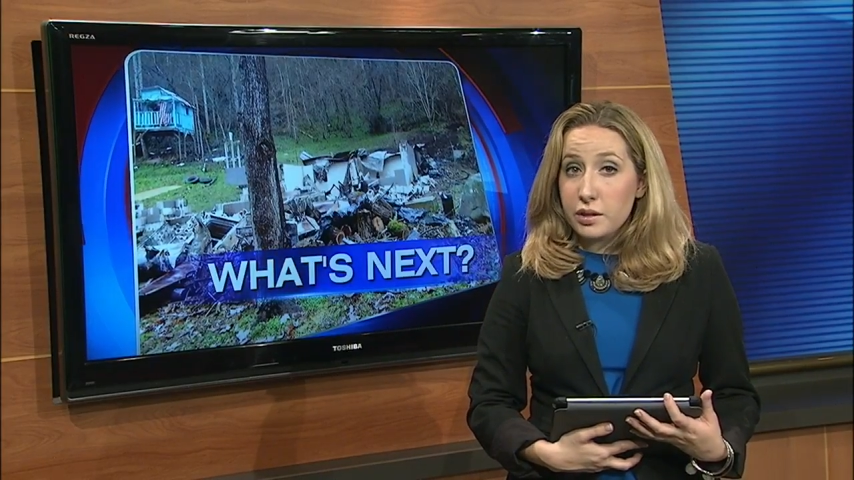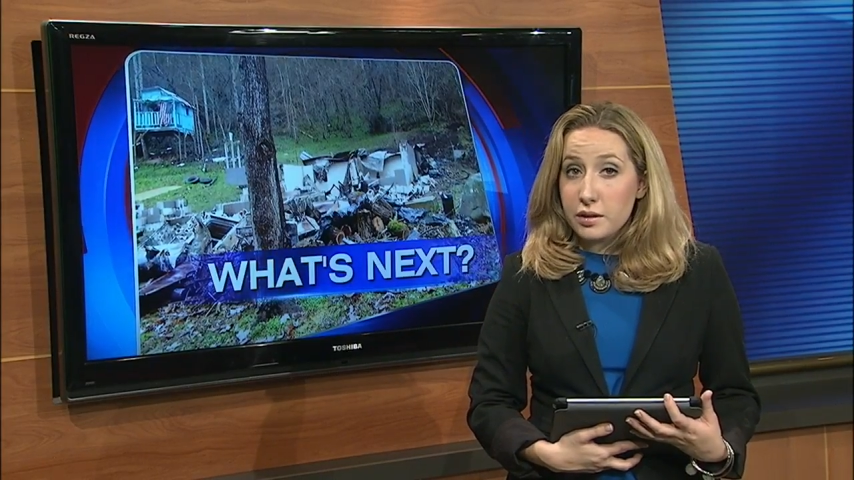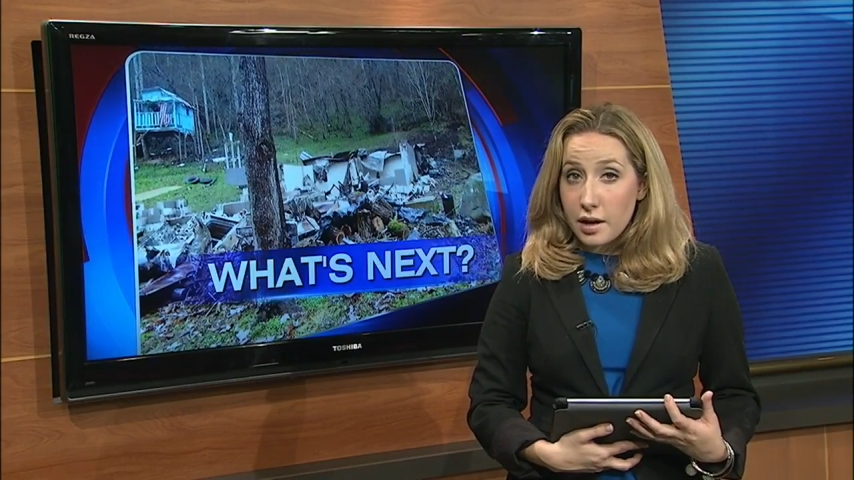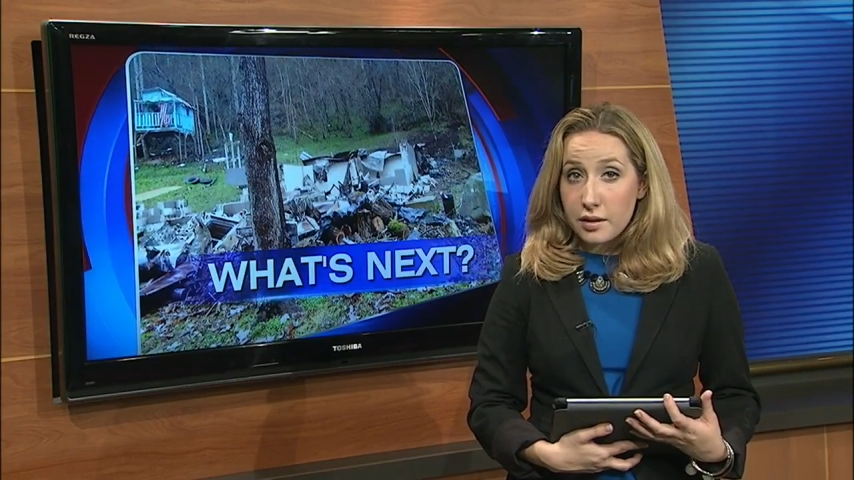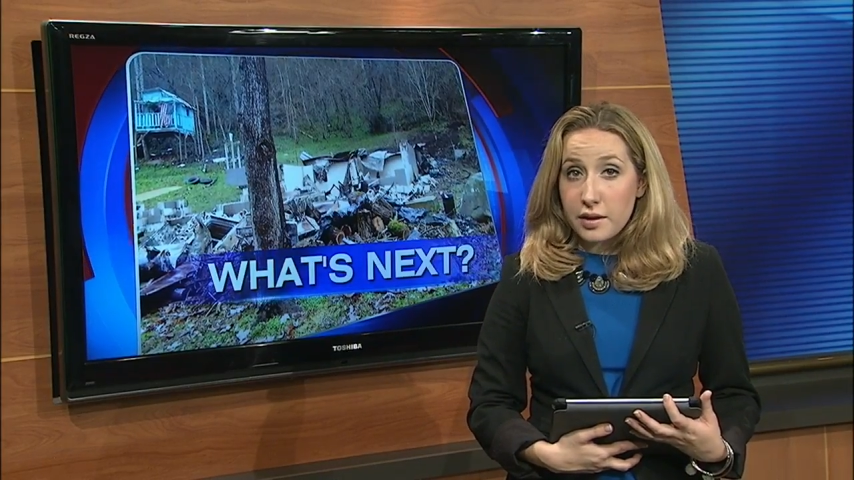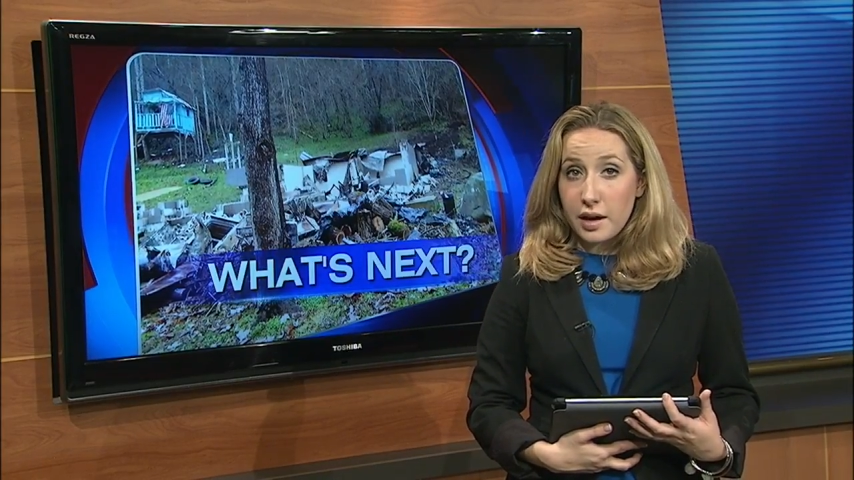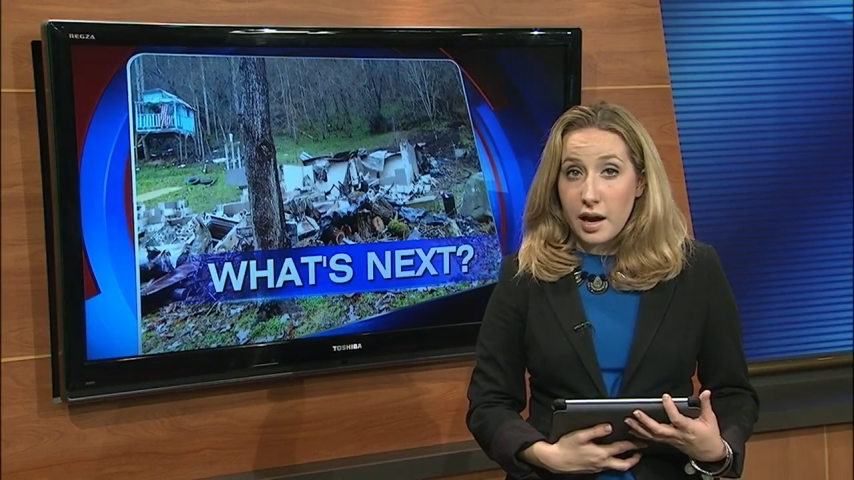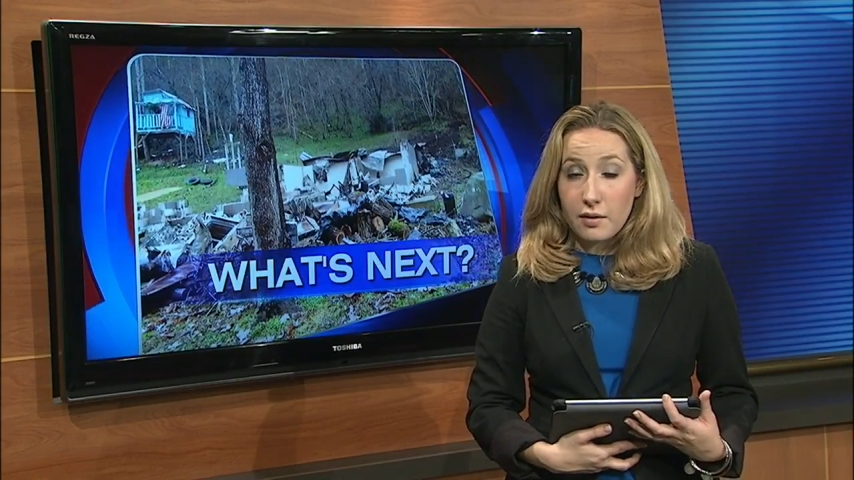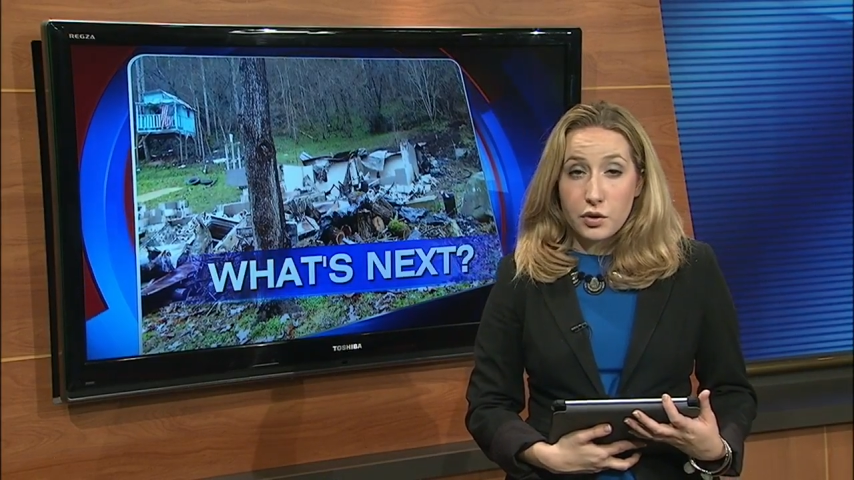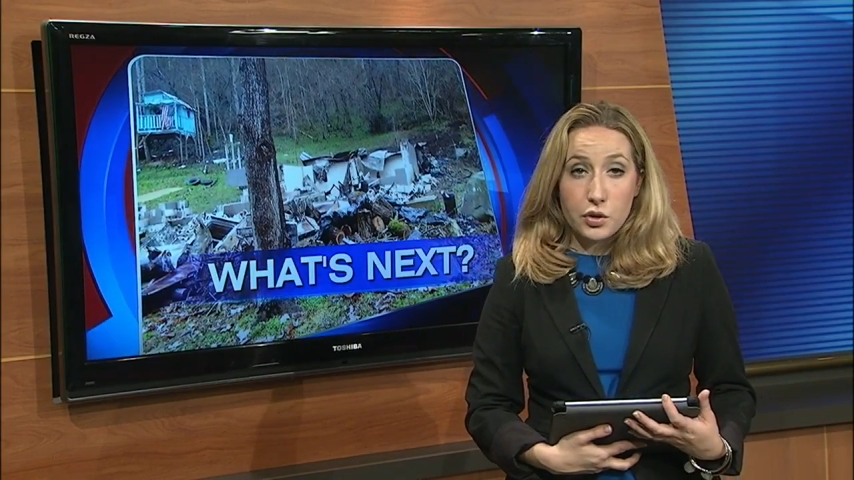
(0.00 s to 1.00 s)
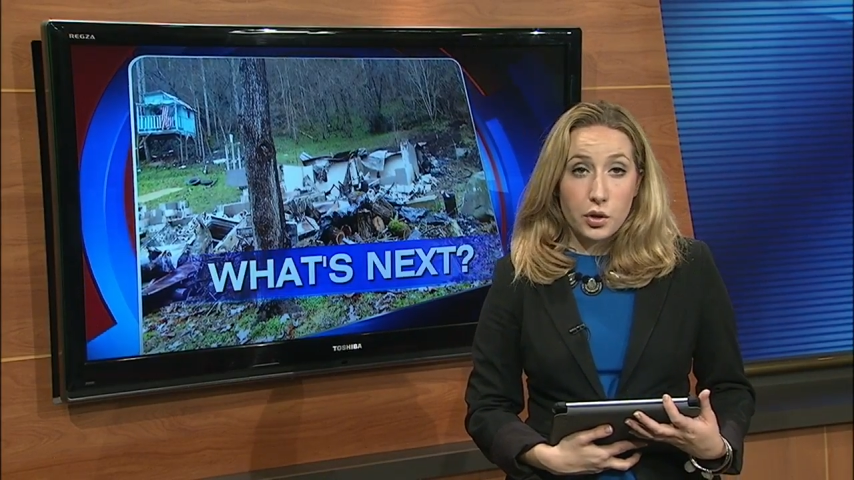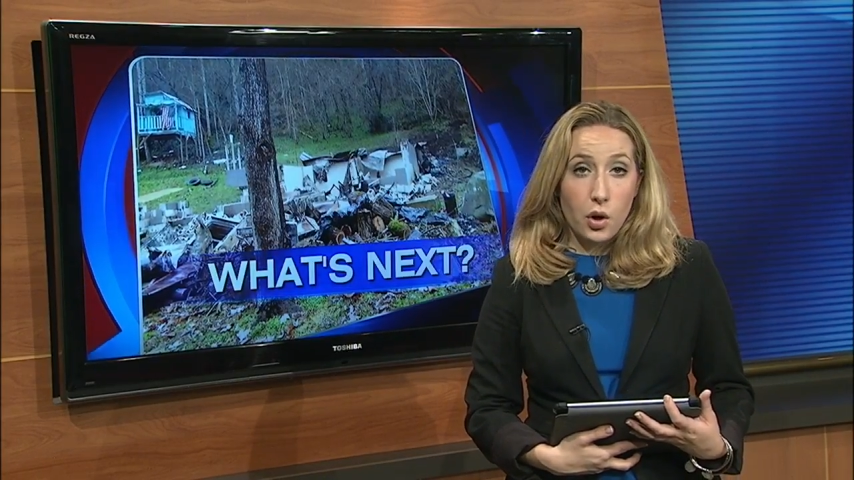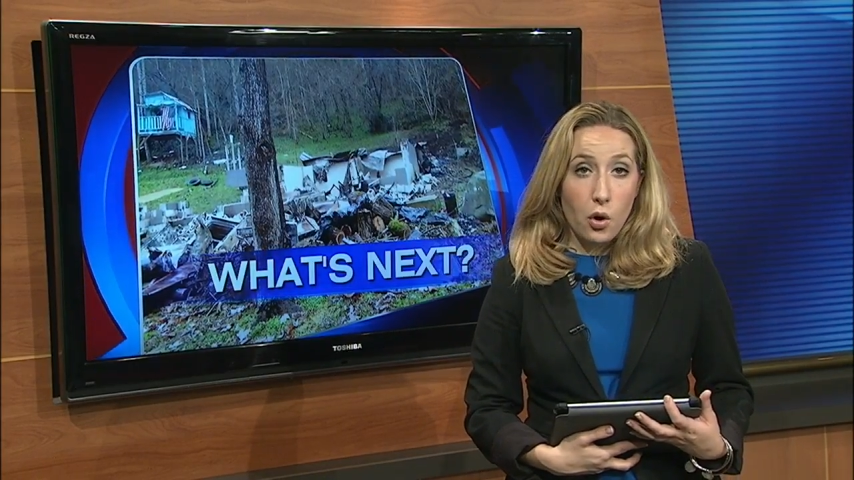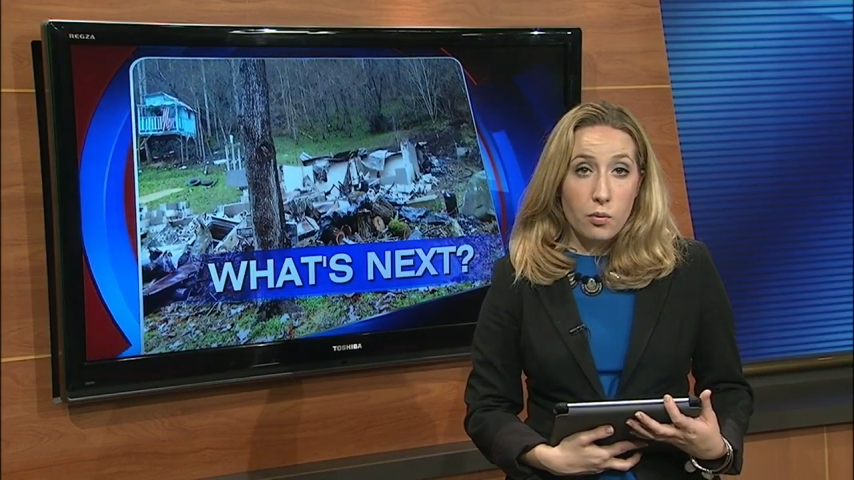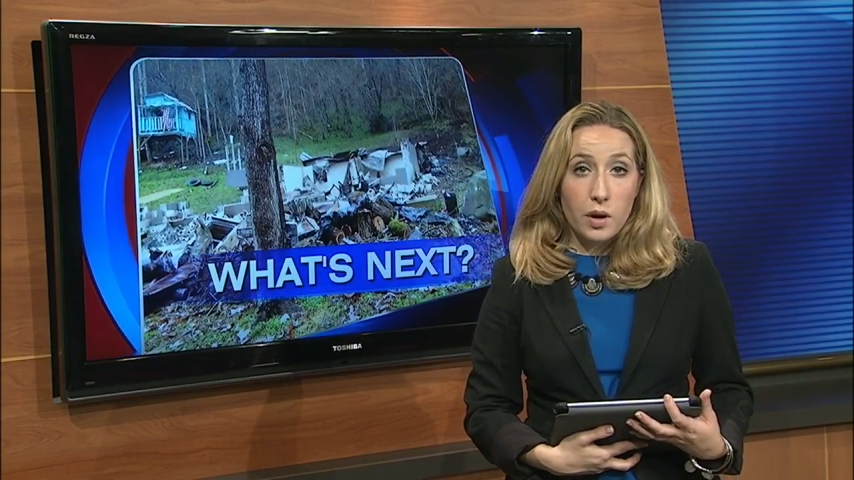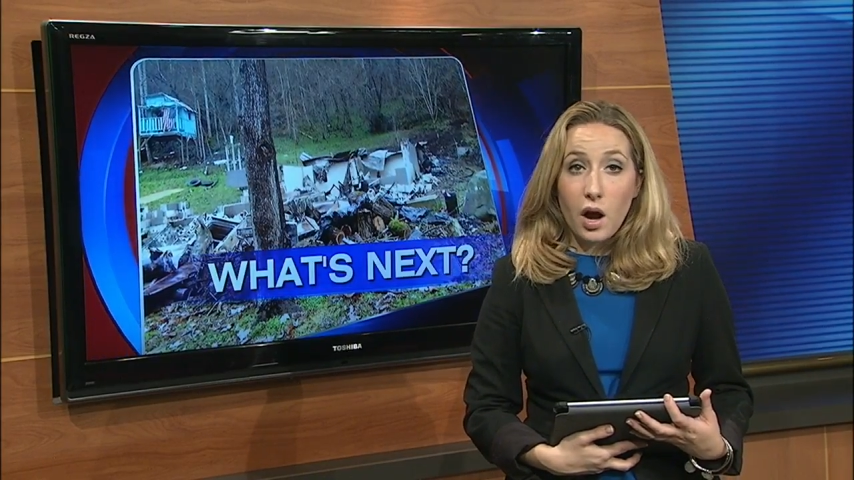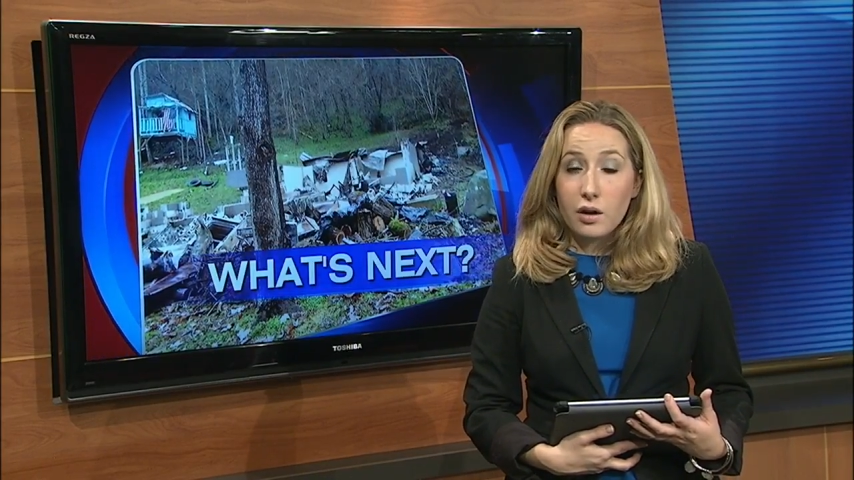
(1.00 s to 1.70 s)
with nothing after their home